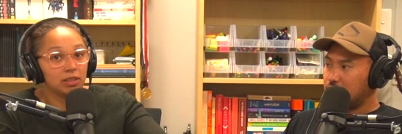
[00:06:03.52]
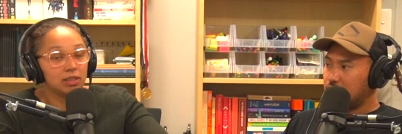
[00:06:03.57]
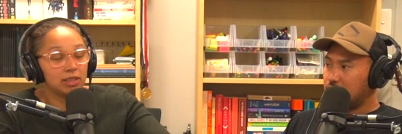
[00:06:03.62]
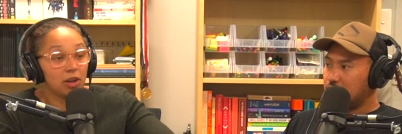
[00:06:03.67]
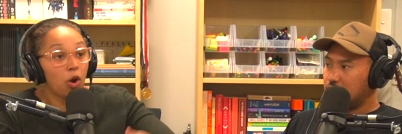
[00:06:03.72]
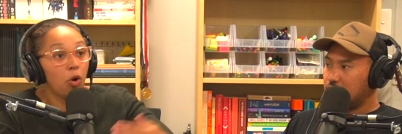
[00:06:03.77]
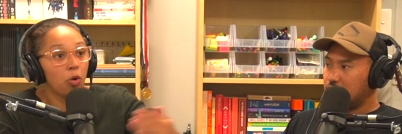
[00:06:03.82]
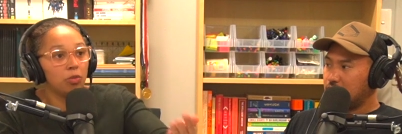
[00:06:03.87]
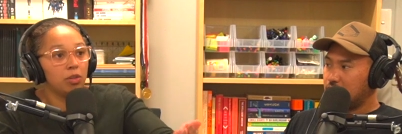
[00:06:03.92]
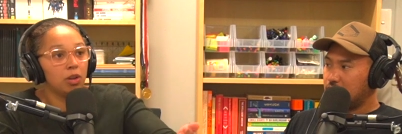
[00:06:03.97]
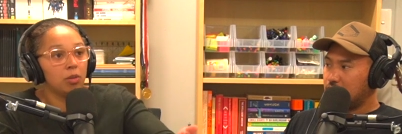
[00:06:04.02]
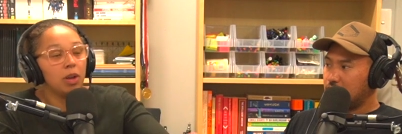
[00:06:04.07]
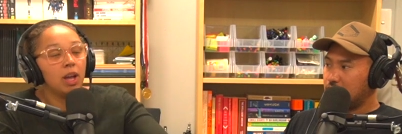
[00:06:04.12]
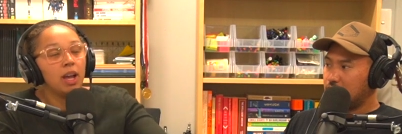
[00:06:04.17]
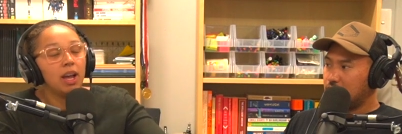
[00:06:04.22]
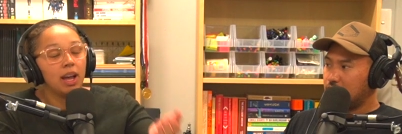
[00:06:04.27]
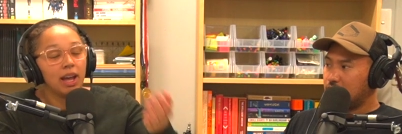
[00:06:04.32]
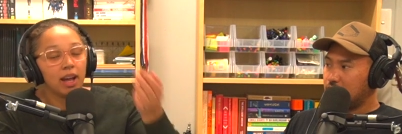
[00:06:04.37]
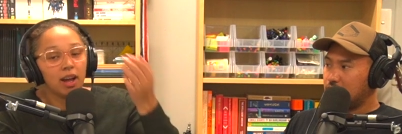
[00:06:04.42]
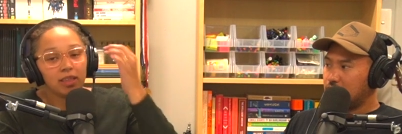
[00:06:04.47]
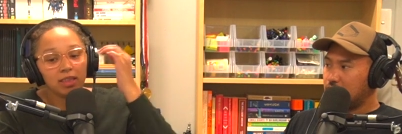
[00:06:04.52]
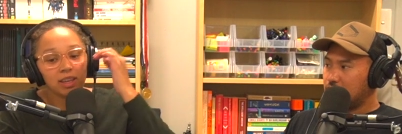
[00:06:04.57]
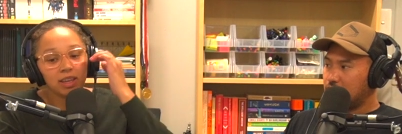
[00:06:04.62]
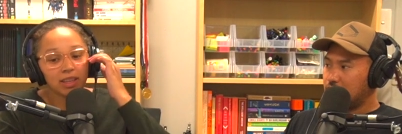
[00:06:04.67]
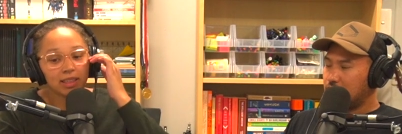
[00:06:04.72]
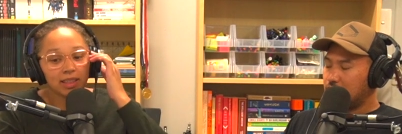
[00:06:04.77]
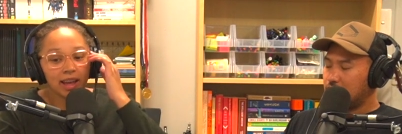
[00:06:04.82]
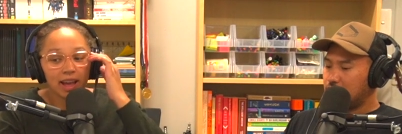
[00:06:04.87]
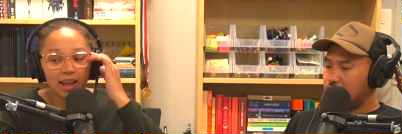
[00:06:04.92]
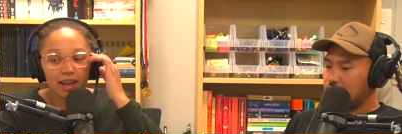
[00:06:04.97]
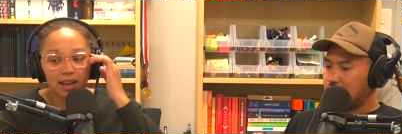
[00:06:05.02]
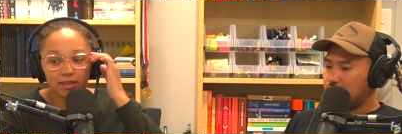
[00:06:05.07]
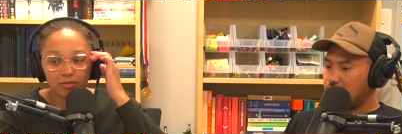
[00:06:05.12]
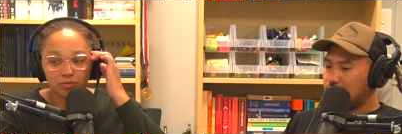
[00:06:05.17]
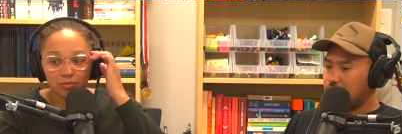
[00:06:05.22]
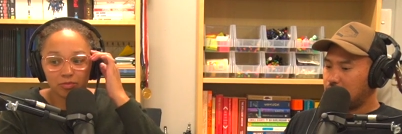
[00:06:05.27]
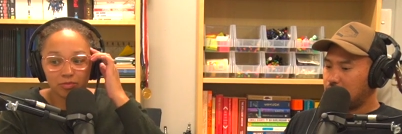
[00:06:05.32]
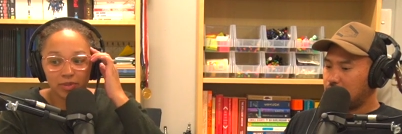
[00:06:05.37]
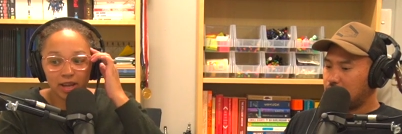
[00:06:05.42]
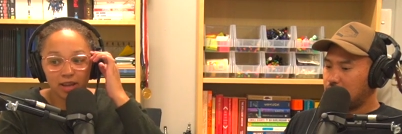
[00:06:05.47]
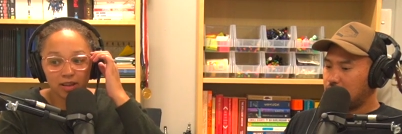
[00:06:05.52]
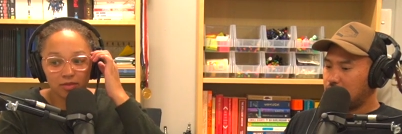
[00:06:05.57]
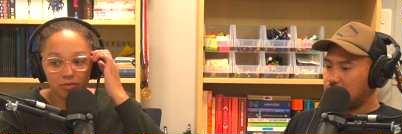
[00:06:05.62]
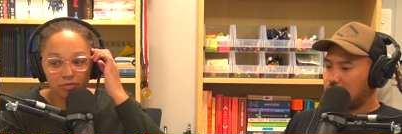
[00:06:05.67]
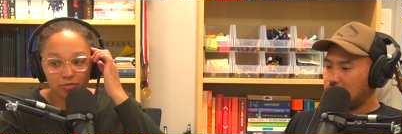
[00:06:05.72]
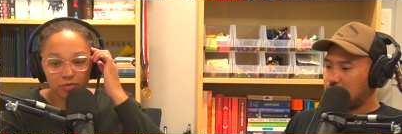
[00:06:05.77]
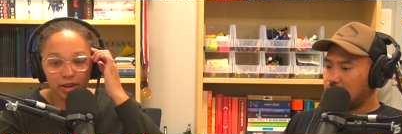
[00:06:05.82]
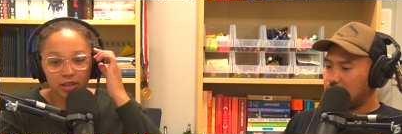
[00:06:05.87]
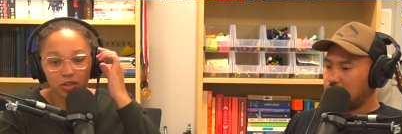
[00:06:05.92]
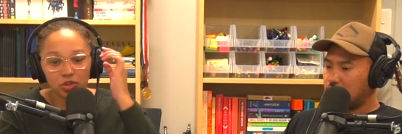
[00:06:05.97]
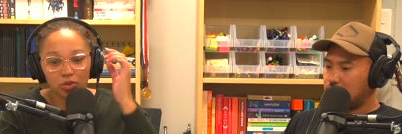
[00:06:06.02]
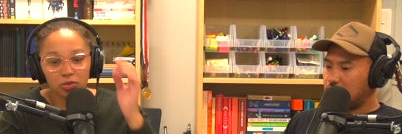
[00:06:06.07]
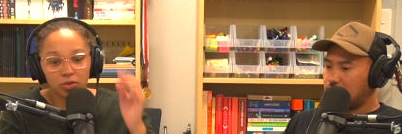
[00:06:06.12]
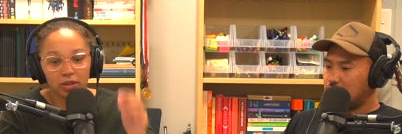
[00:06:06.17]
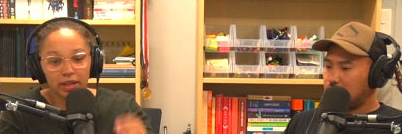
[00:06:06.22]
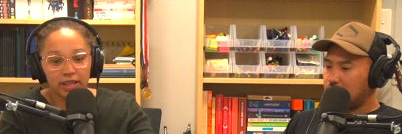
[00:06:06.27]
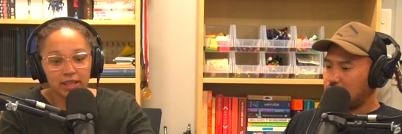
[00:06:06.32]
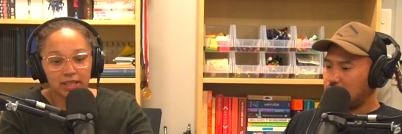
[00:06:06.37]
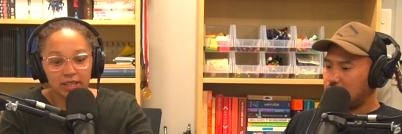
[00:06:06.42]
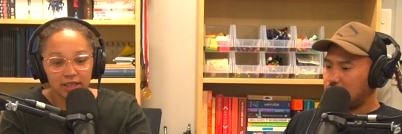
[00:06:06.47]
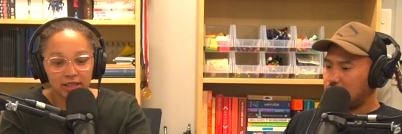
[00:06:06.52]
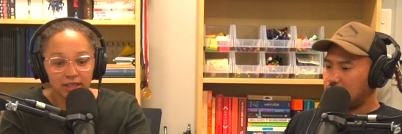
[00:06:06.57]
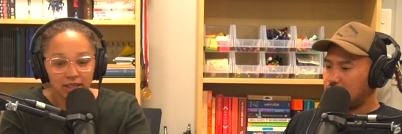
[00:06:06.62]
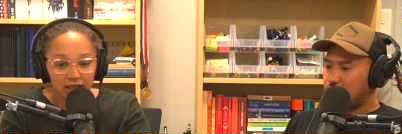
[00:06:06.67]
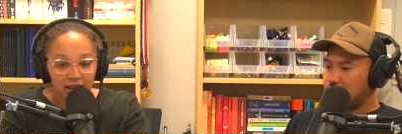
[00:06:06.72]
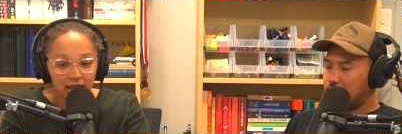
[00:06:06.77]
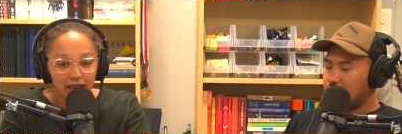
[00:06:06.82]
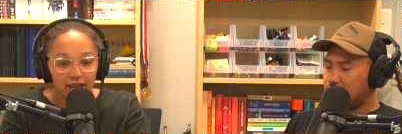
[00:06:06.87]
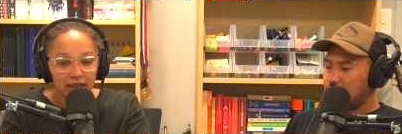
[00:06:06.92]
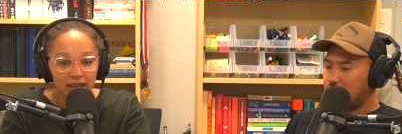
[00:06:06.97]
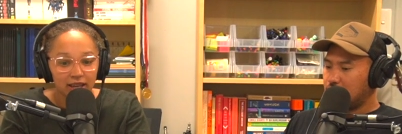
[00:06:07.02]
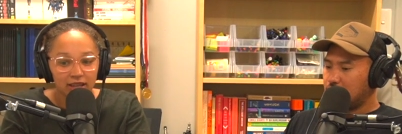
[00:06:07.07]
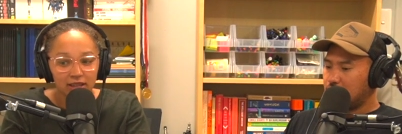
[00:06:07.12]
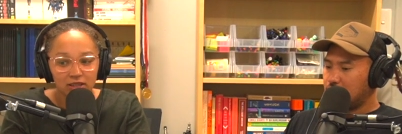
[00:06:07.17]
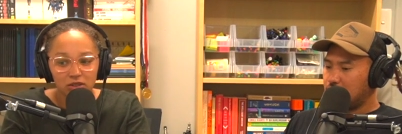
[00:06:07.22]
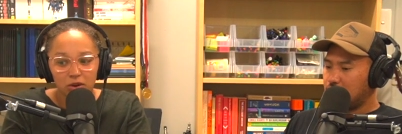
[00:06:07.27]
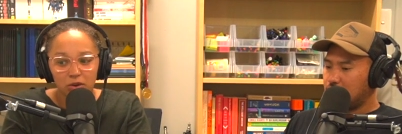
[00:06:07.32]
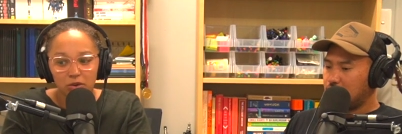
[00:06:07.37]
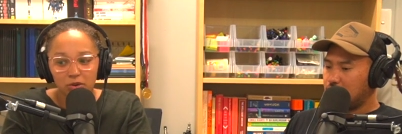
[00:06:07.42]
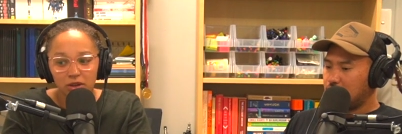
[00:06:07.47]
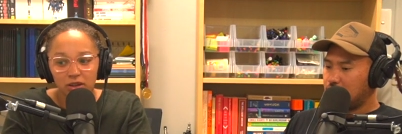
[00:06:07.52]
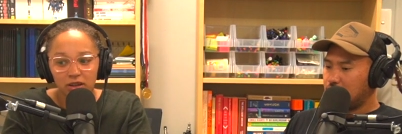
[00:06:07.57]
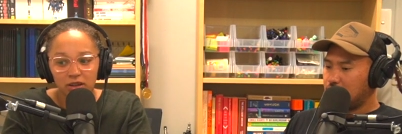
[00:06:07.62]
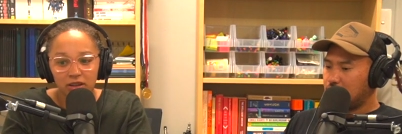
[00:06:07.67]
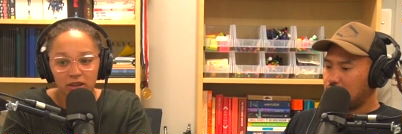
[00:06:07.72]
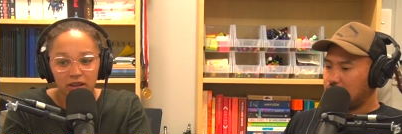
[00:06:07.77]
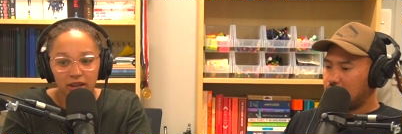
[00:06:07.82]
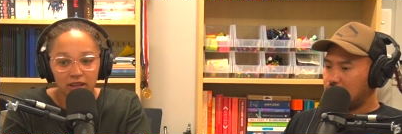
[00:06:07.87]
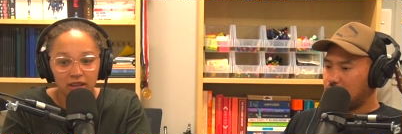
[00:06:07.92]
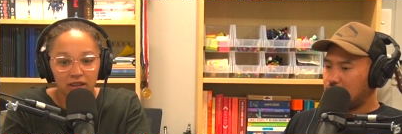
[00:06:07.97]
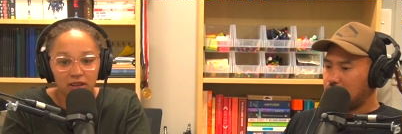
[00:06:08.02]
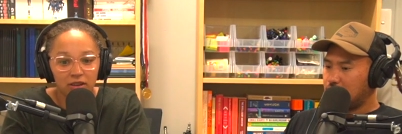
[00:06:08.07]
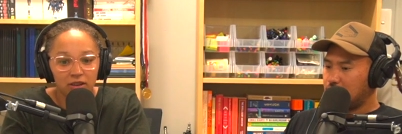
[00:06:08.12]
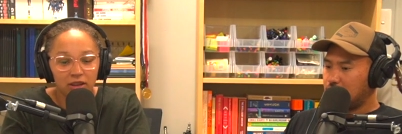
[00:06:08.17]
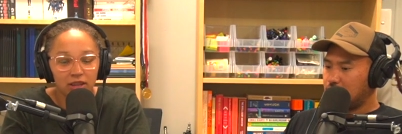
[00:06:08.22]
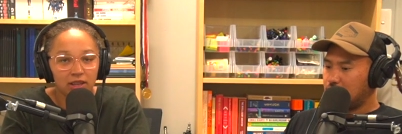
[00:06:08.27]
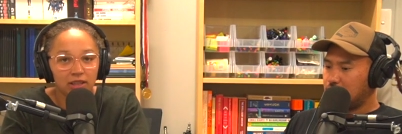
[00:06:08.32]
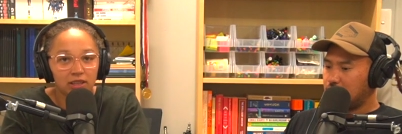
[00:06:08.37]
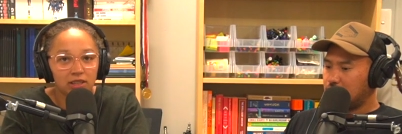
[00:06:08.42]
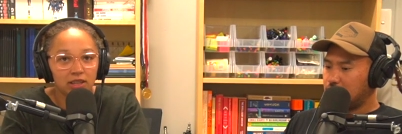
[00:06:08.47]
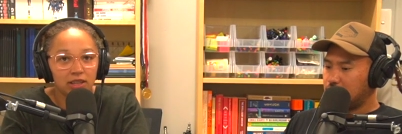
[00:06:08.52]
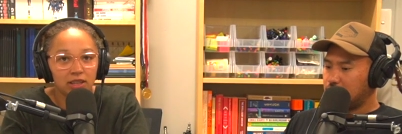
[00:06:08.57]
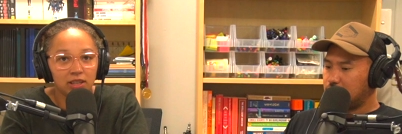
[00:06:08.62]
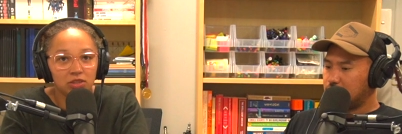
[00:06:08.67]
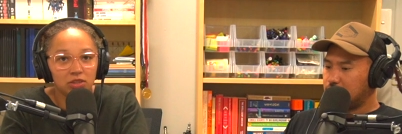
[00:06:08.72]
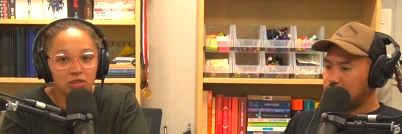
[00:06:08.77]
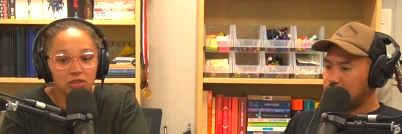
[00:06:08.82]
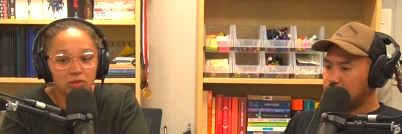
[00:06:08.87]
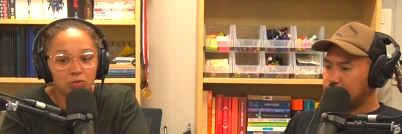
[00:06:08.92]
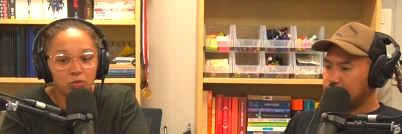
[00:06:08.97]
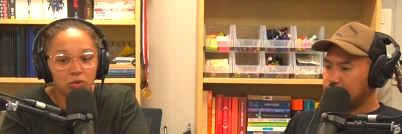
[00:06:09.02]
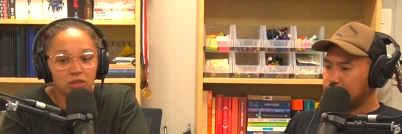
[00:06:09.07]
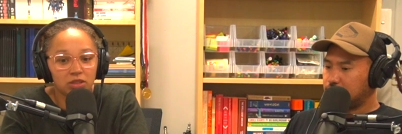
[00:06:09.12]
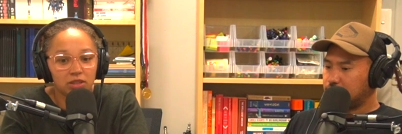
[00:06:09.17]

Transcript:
Speaker 1: told them. I think that Rachel lady he told her like you know he he just want